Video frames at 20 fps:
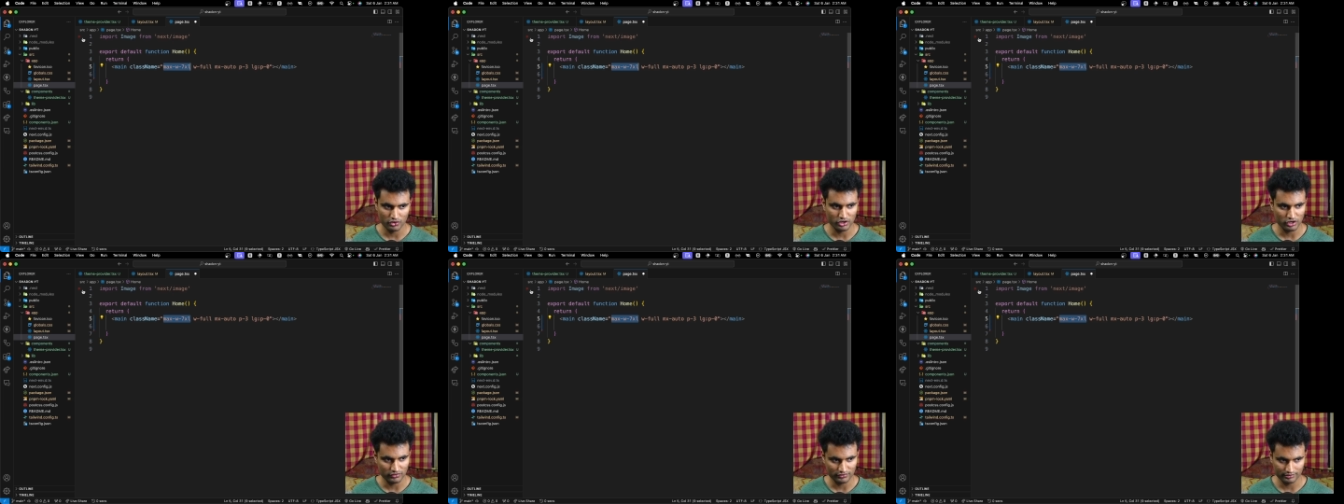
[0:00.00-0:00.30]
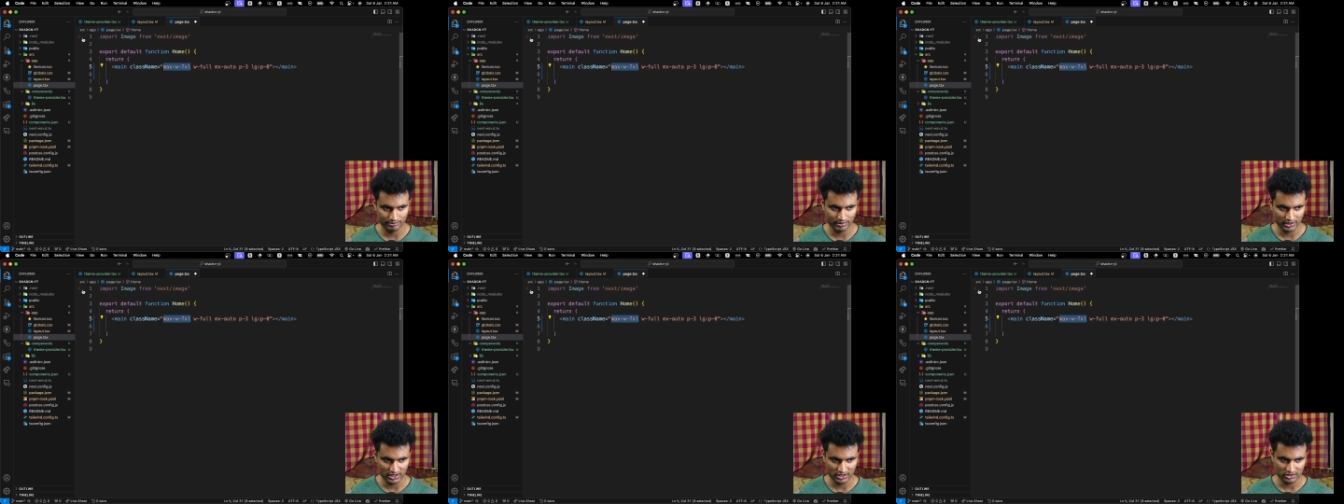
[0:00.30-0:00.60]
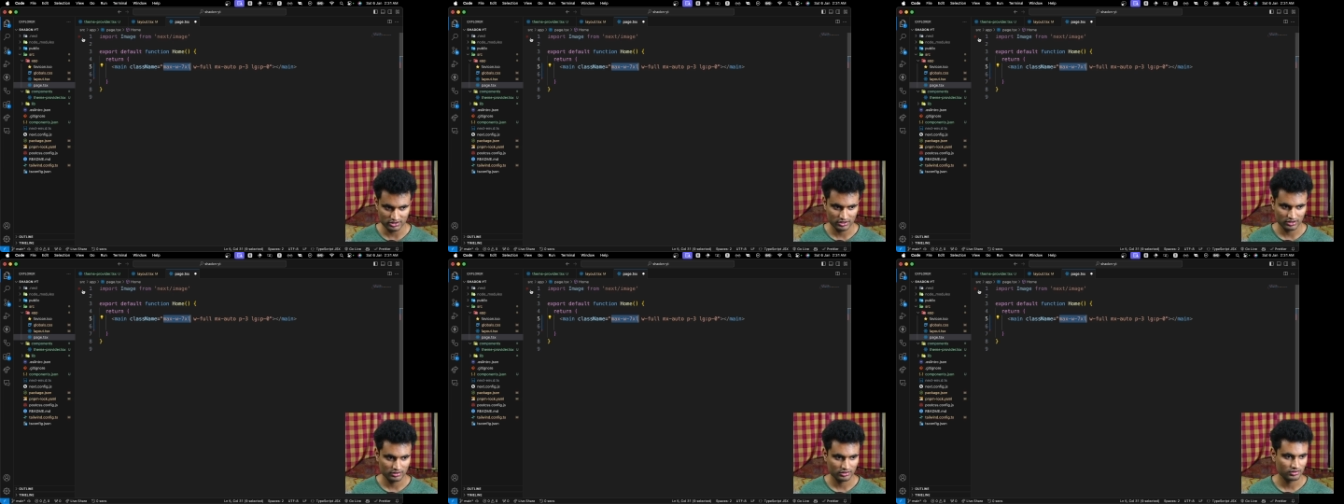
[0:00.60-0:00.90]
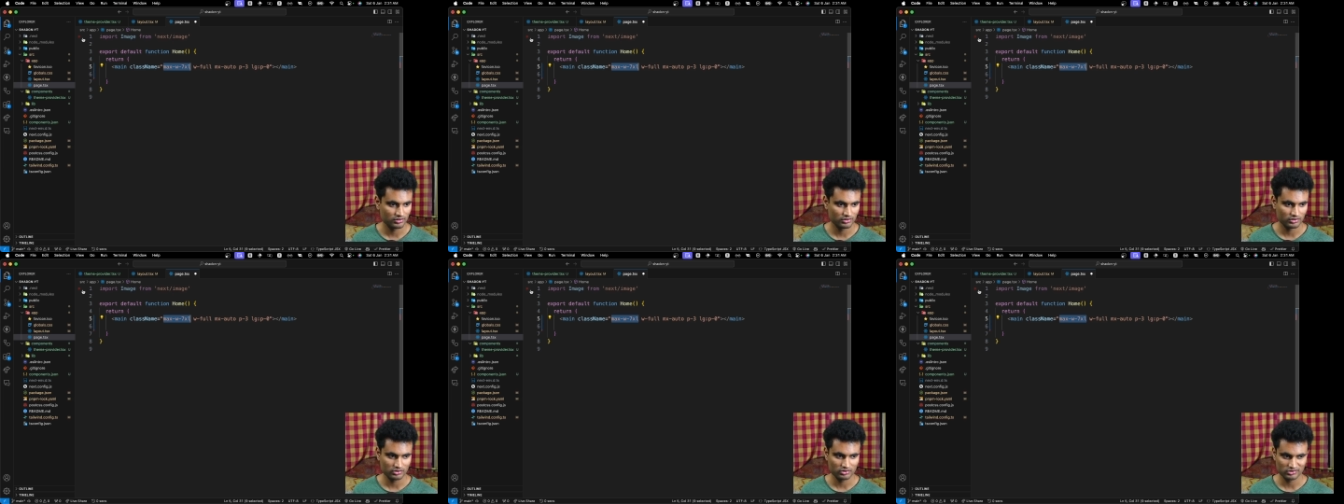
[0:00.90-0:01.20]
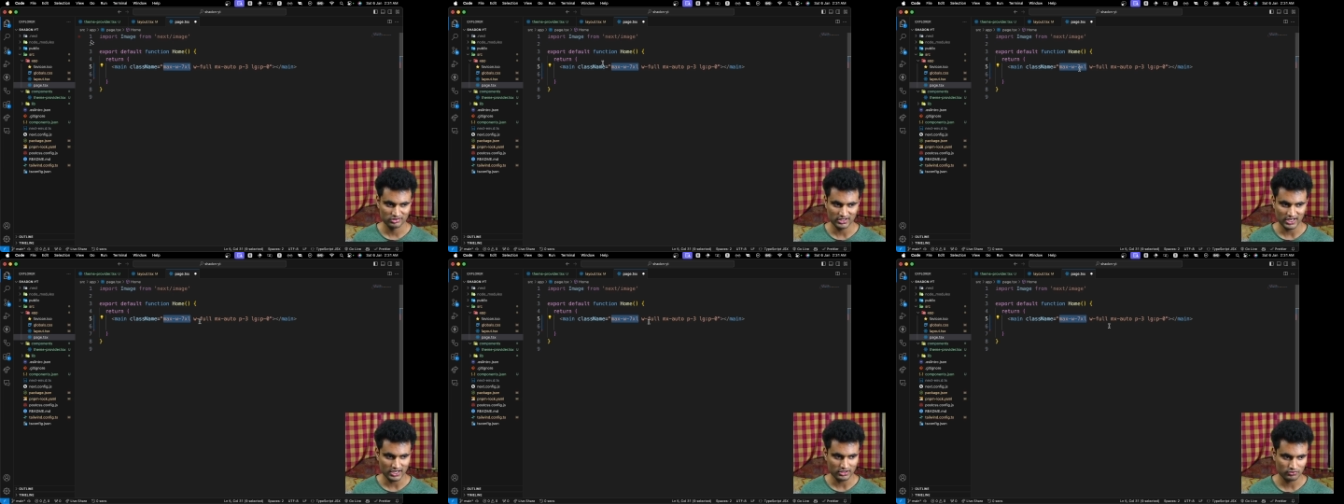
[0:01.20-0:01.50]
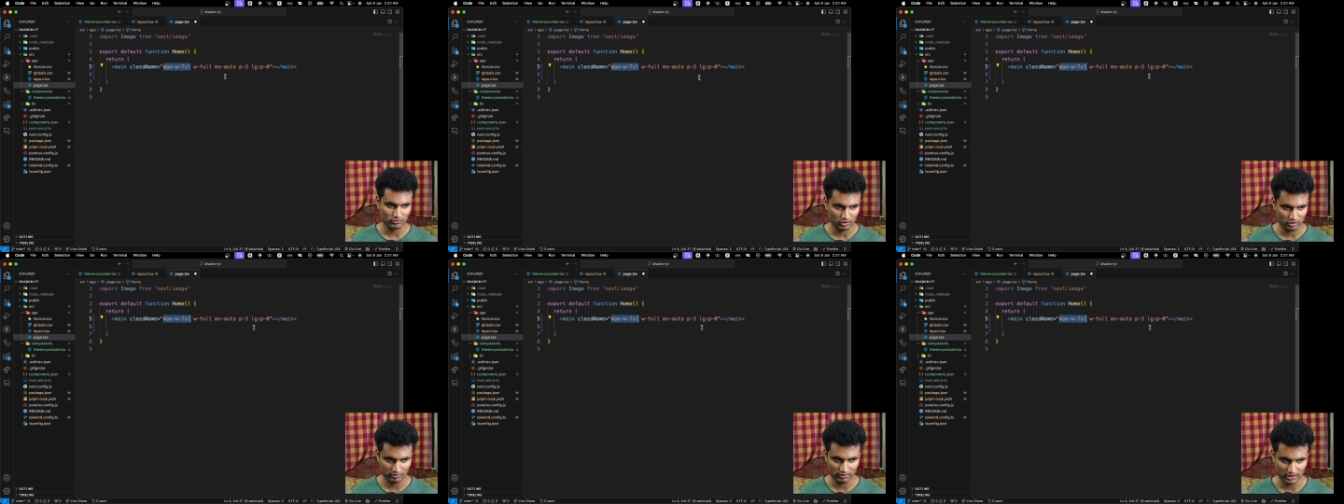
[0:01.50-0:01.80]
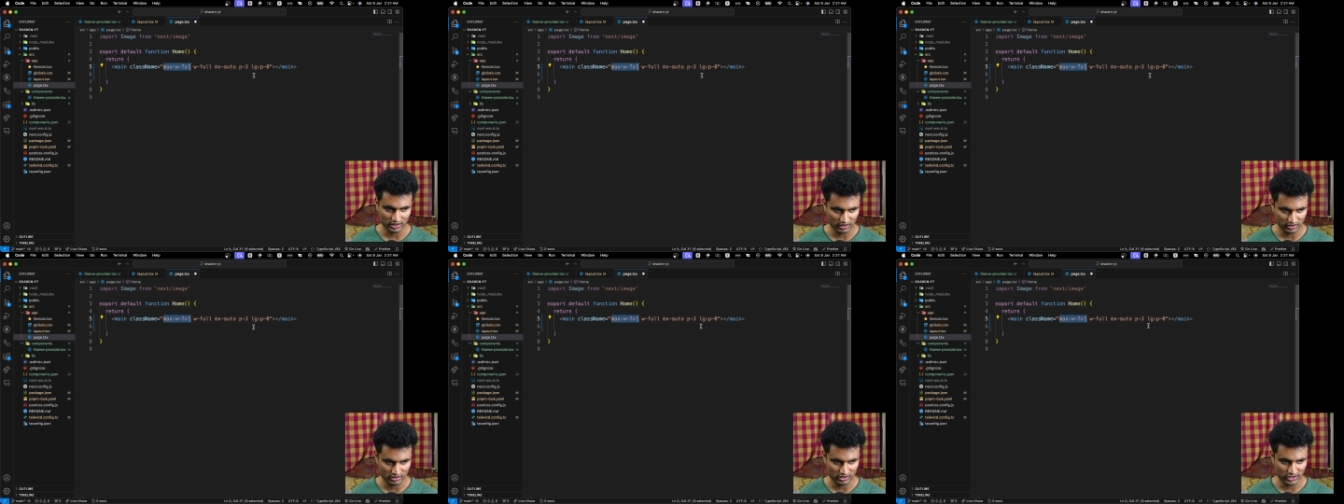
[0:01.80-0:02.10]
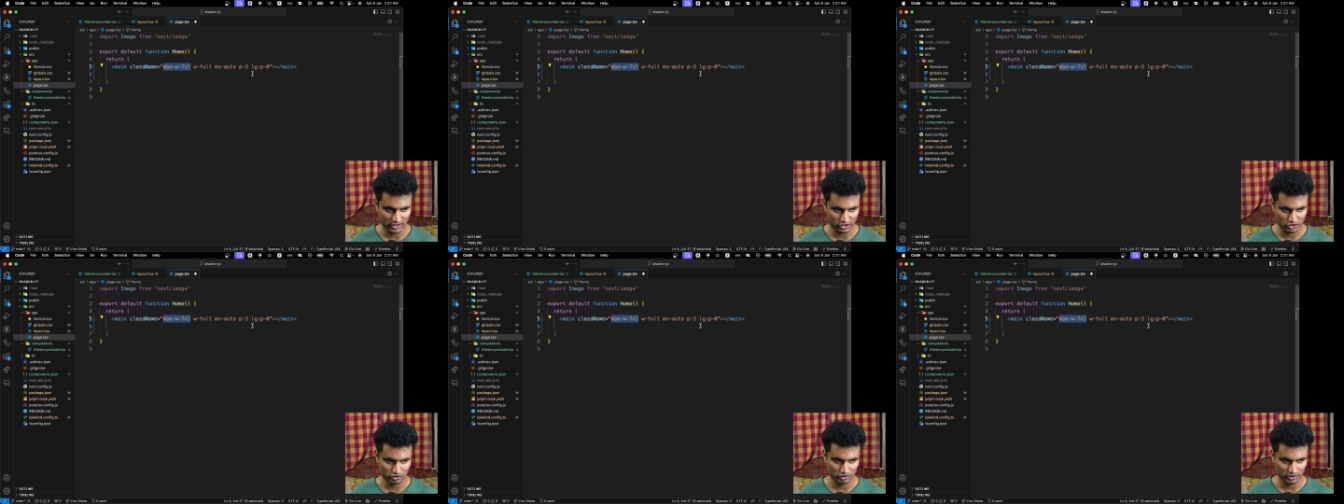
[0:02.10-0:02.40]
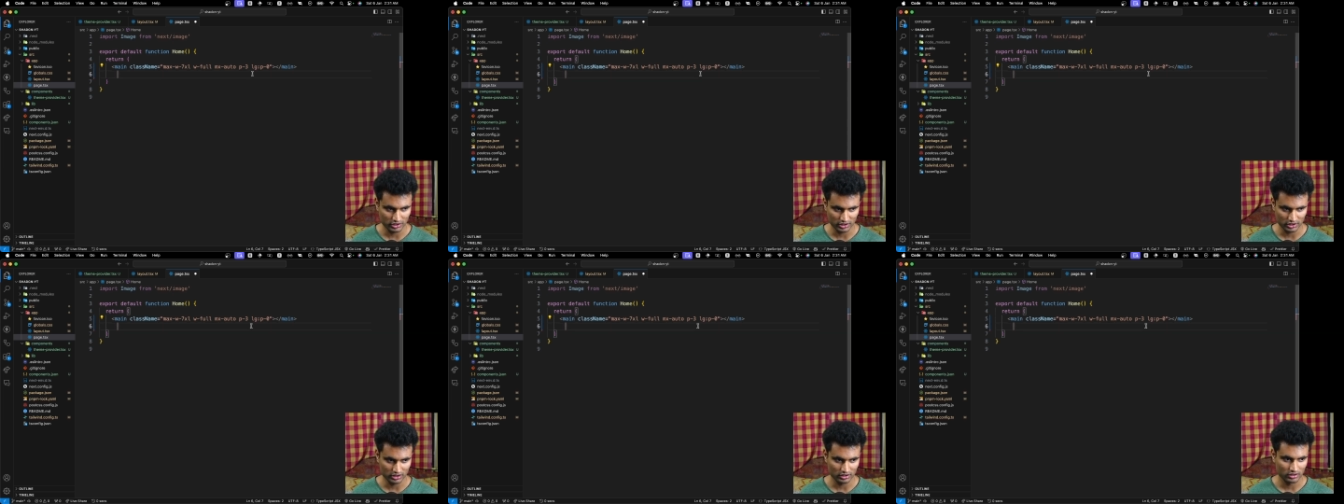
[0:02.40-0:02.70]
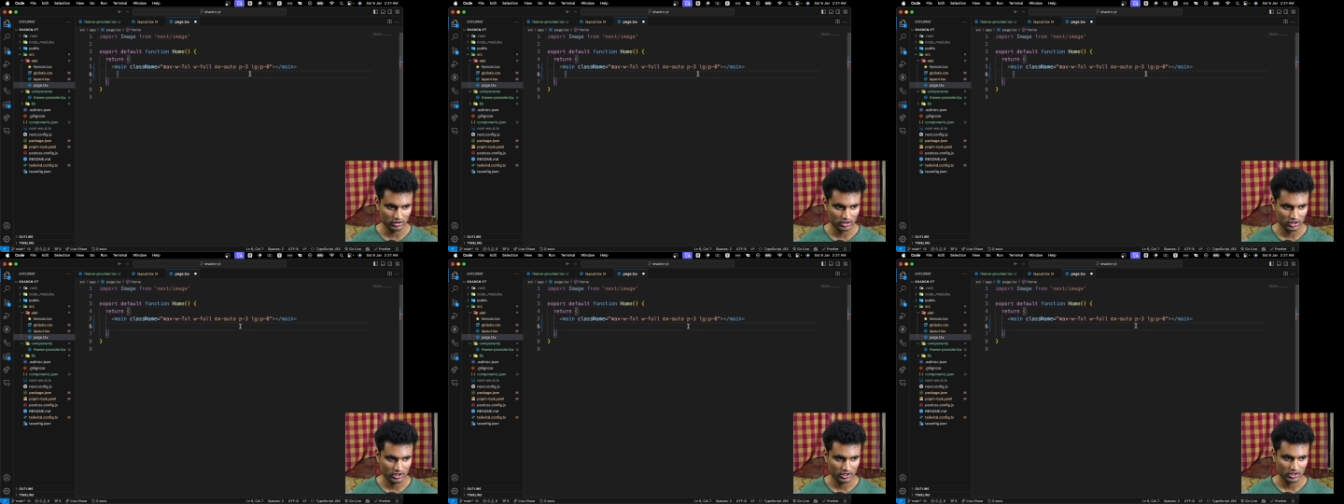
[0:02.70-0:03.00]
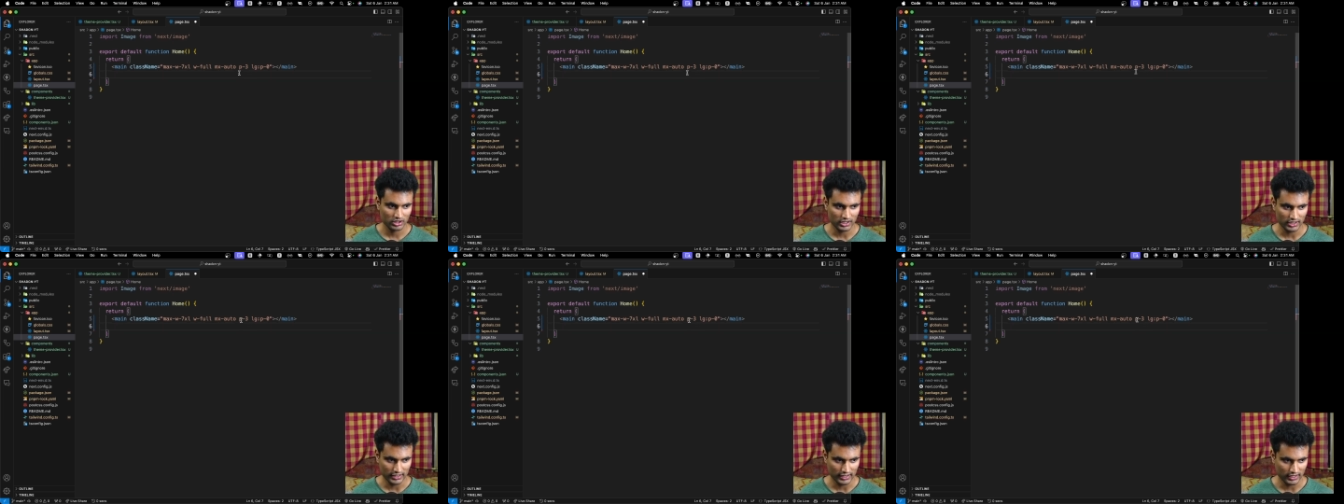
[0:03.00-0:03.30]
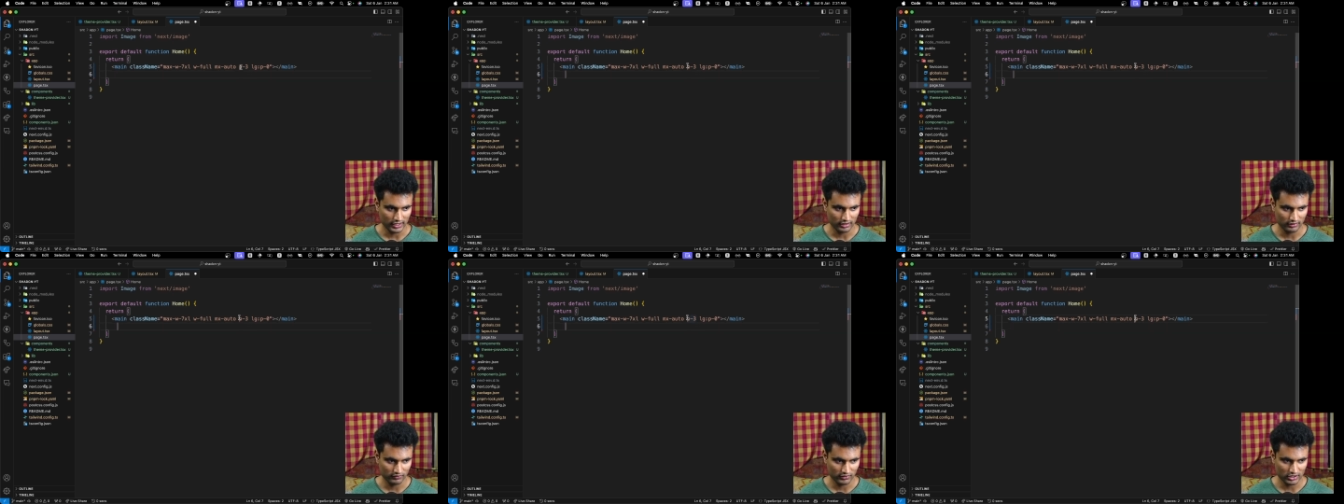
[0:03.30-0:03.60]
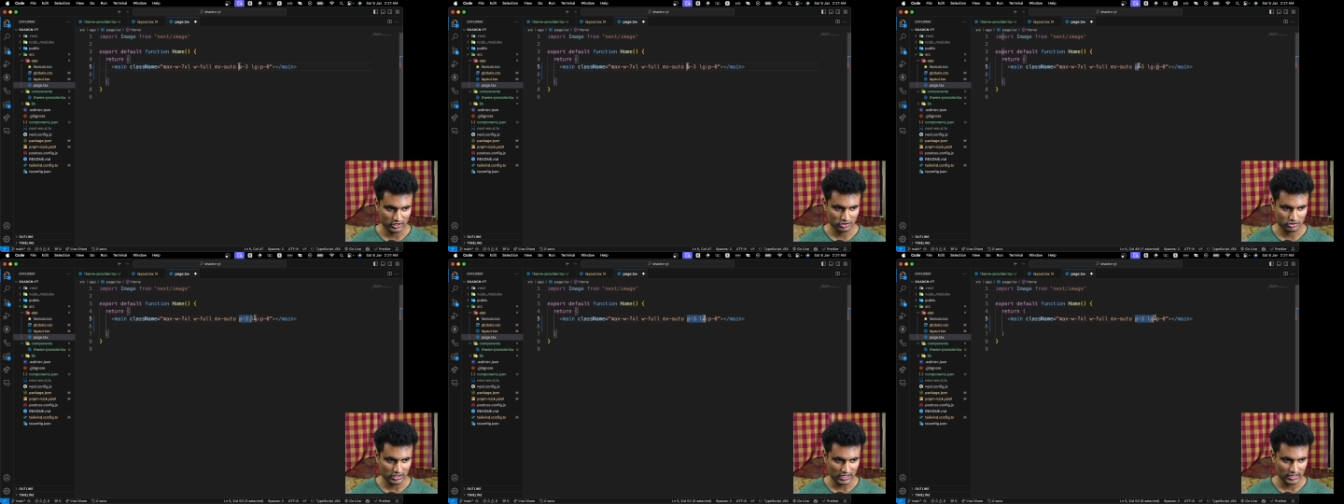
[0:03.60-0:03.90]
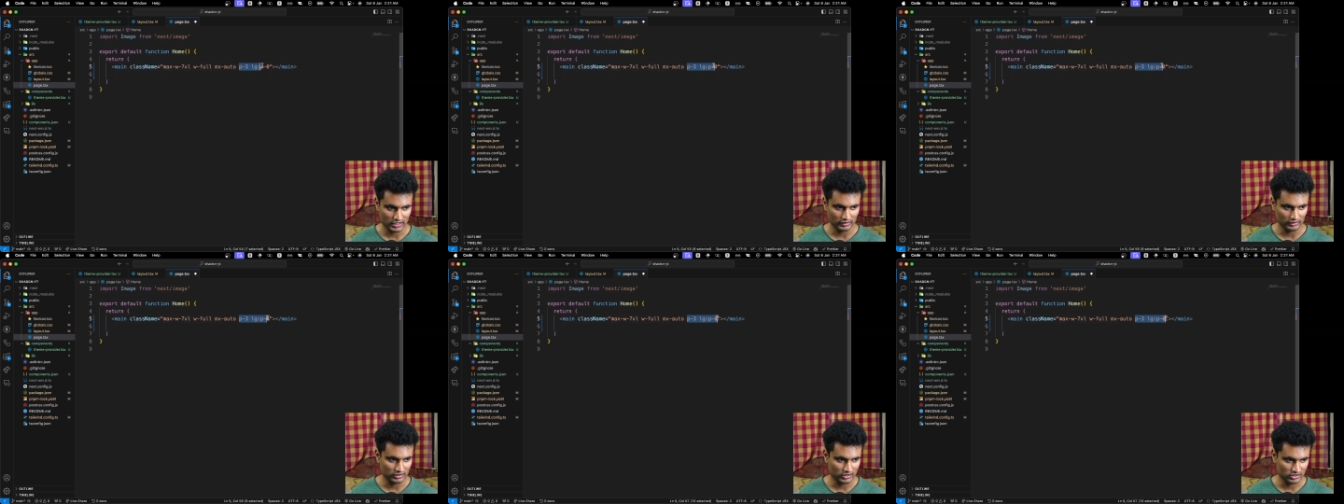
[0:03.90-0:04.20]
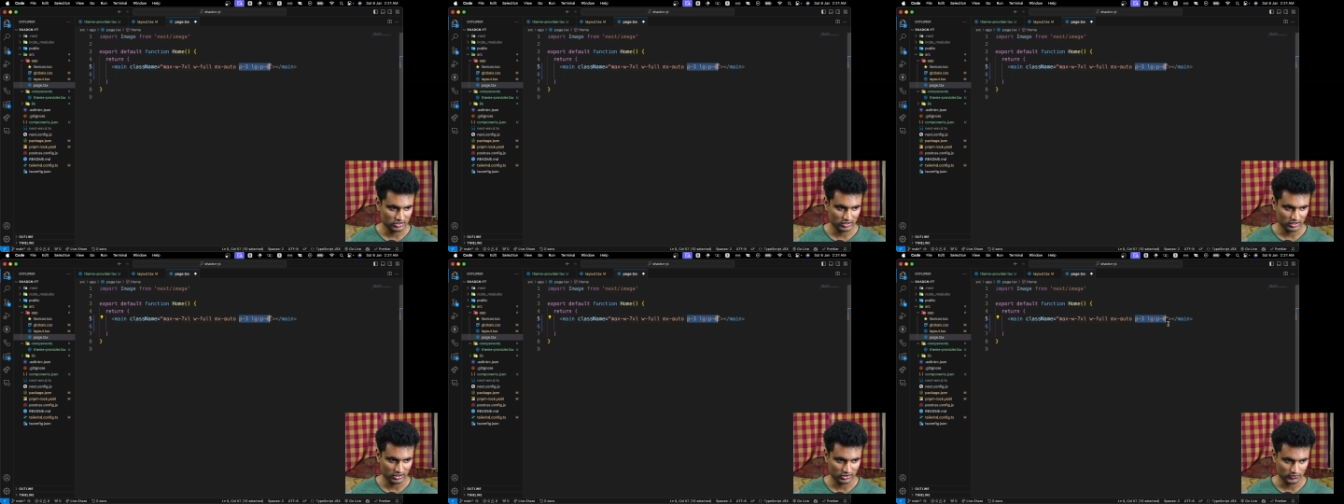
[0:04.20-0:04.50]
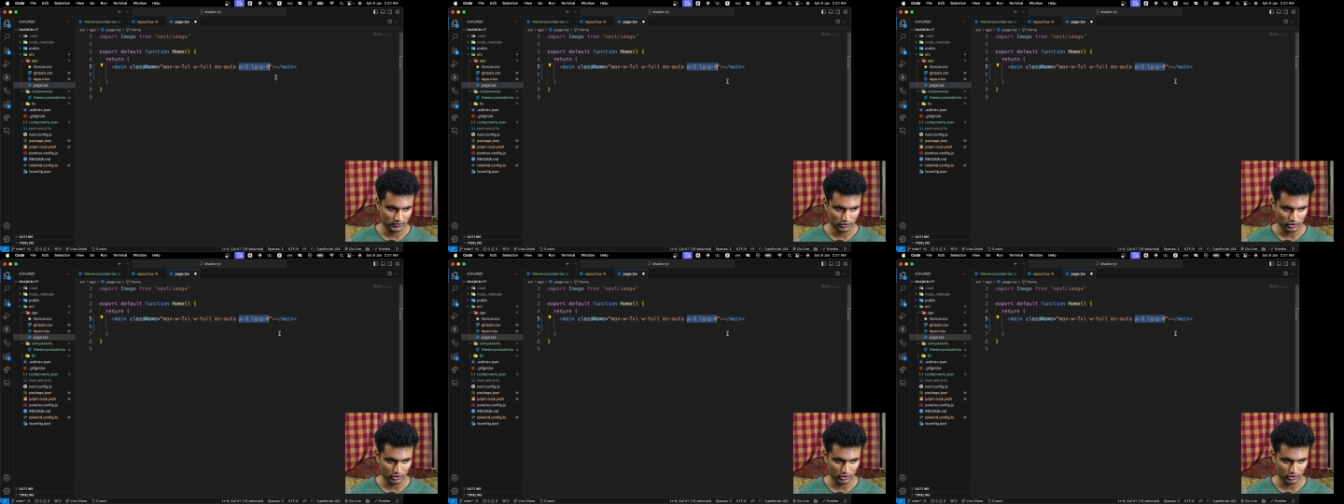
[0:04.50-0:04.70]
of a page. That's what we are ensuring here, and we are just adding these things for